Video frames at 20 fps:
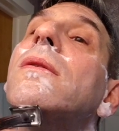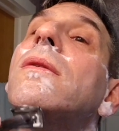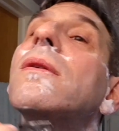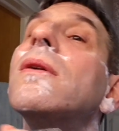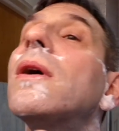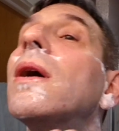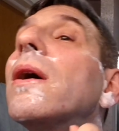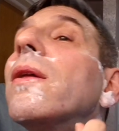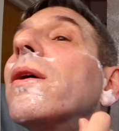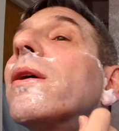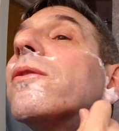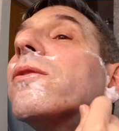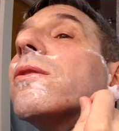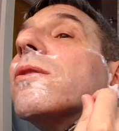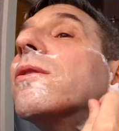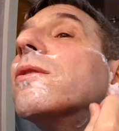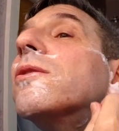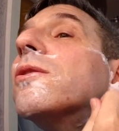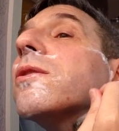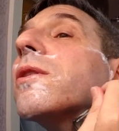Yeah, uh, that's
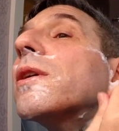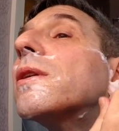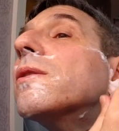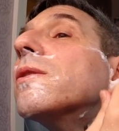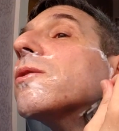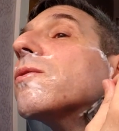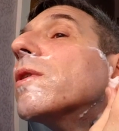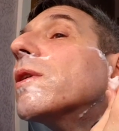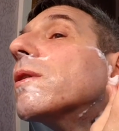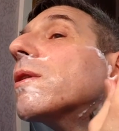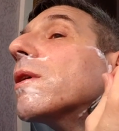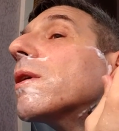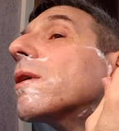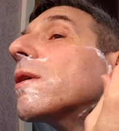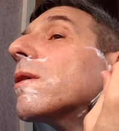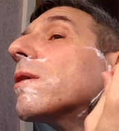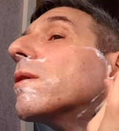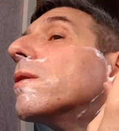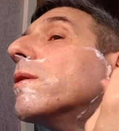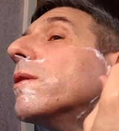good slickness right
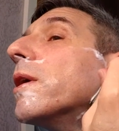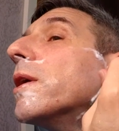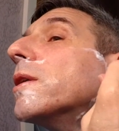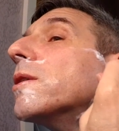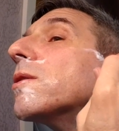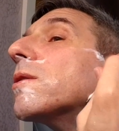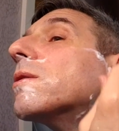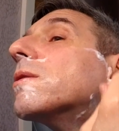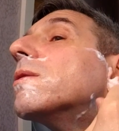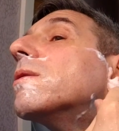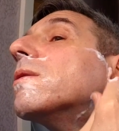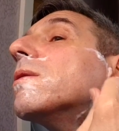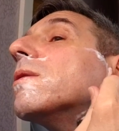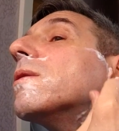there. Nice.